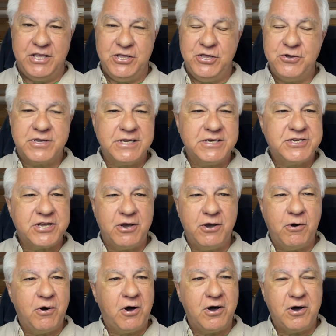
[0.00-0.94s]
You can
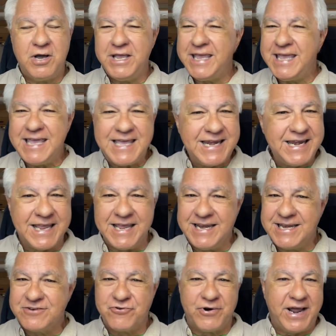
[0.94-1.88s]
tow
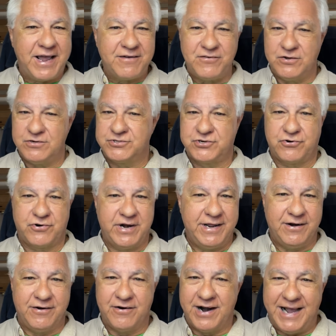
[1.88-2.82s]
any travel
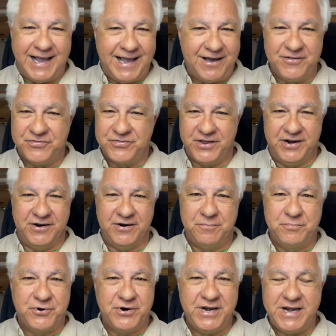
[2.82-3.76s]
trailer out
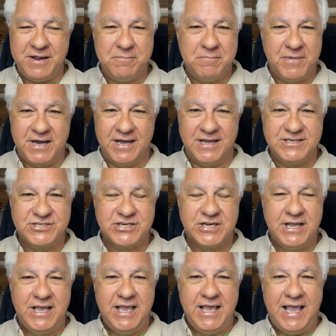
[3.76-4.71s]
there pretty much,